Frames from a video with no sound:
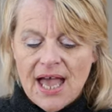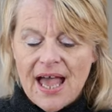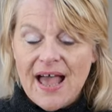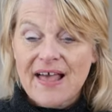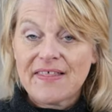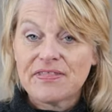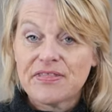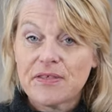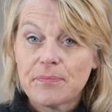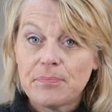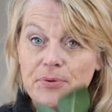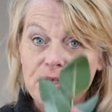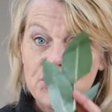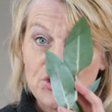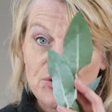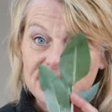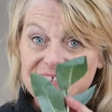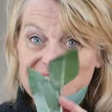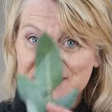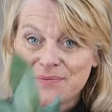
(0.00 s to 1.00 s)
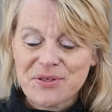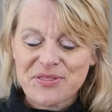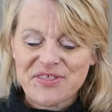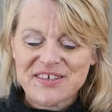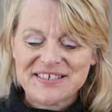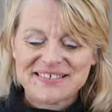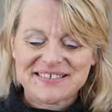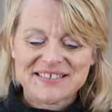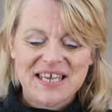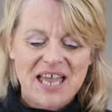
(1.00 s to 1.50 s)
And the beauty with
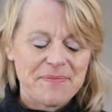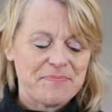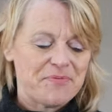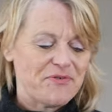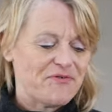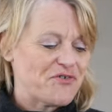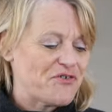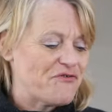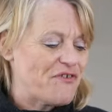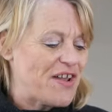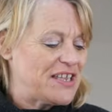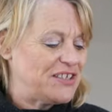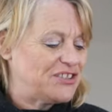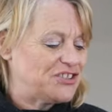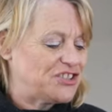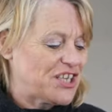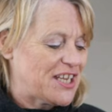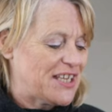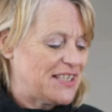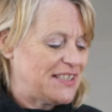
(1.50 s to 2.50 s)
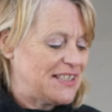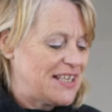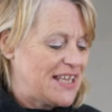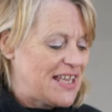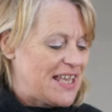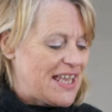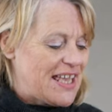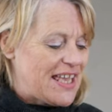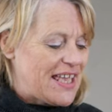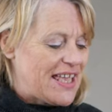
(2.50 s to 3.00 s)
this type of arranging
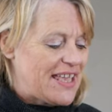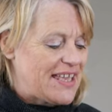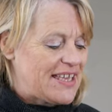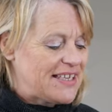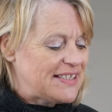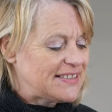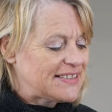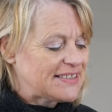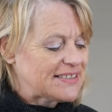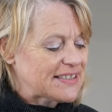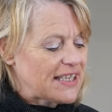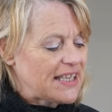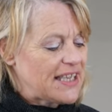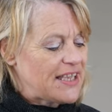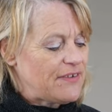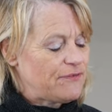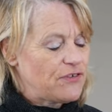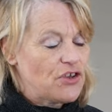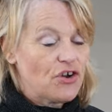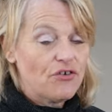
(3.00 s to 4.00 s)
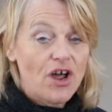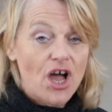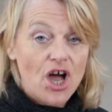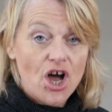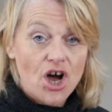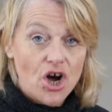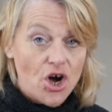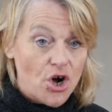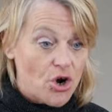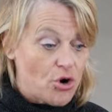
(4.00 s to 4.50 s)
is if you're at
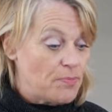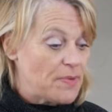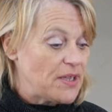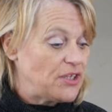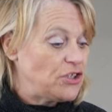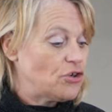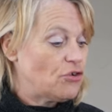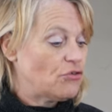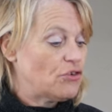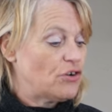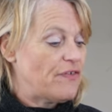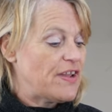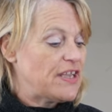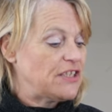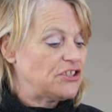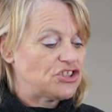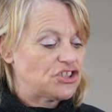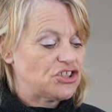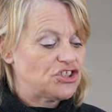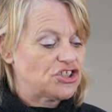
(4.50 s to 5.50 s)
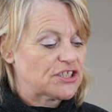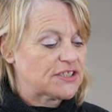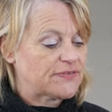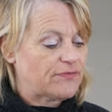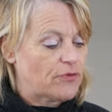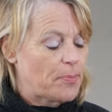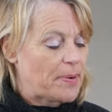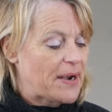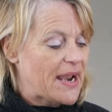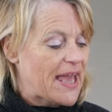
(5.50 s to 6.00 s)
home and you're arranging just
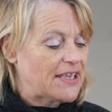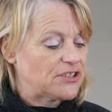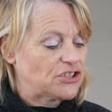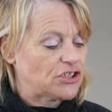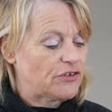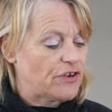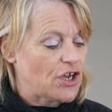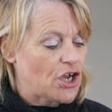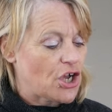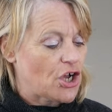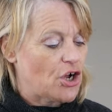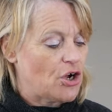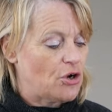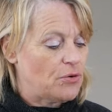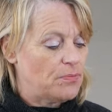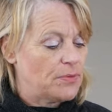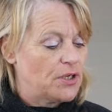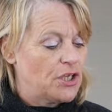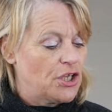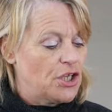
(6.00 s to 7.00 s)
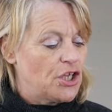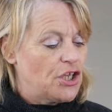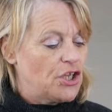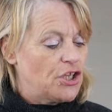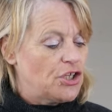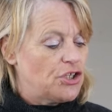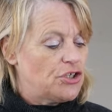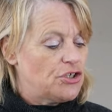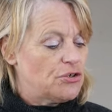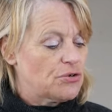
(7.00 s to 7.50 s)
for pleasure at home,
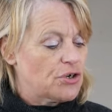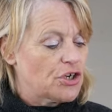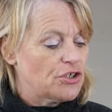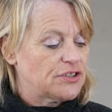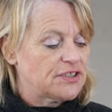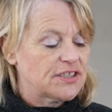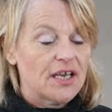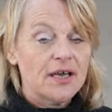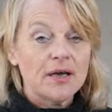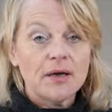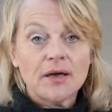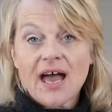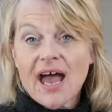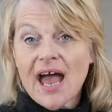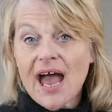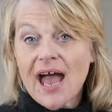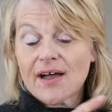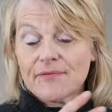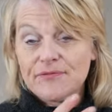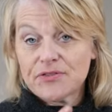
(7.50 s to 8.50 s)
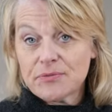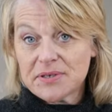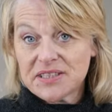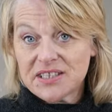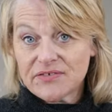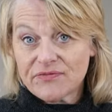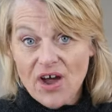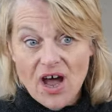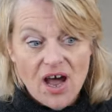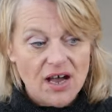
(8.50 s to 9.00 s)
you could have them in
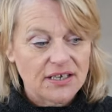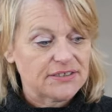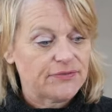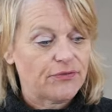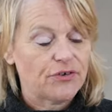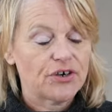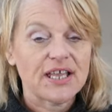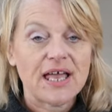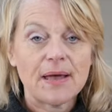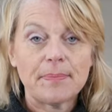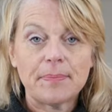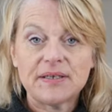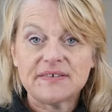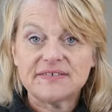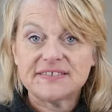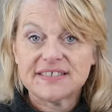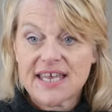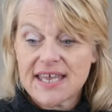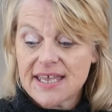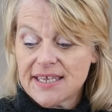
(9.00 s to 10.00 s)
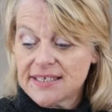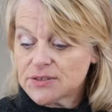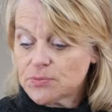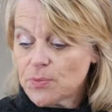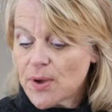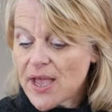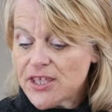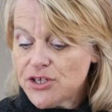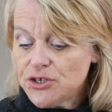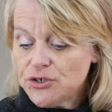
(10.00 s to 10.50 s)
the vase for a couple of days
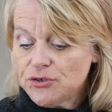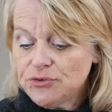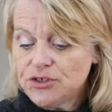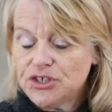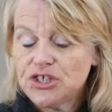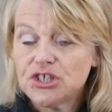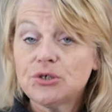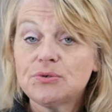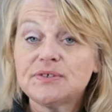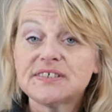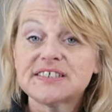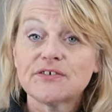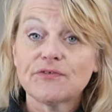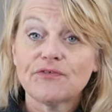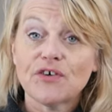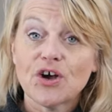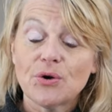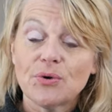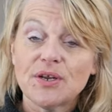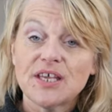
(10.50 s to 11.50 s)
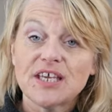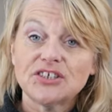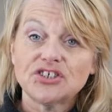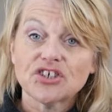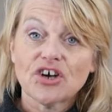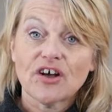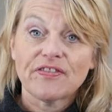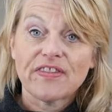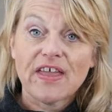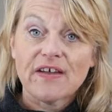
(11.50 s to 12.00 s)
where you use the foliage
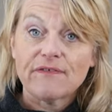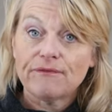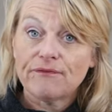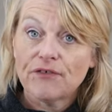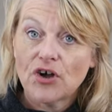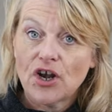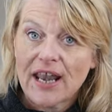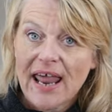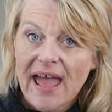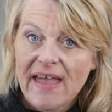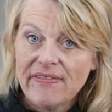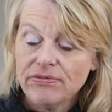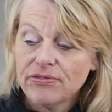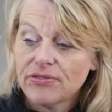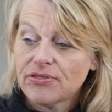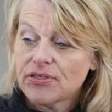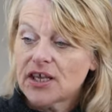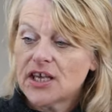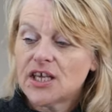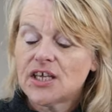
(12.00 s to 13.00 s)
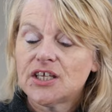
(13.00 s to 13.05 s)
at their full length.